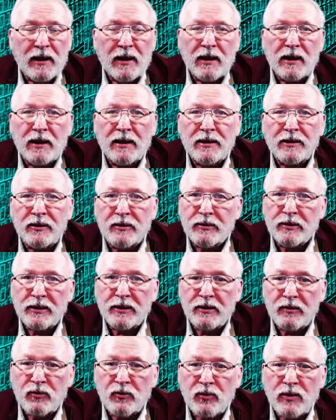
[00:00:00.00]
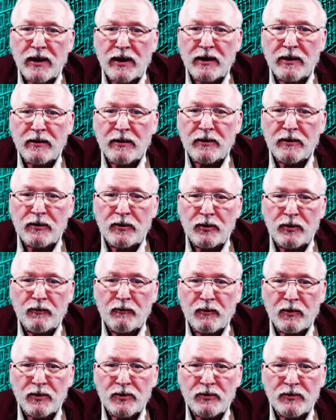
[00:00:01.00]
you're going to create a new
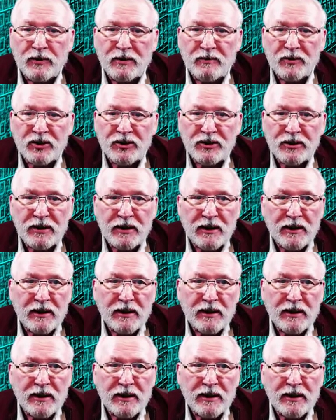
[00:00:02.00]
virtual machine.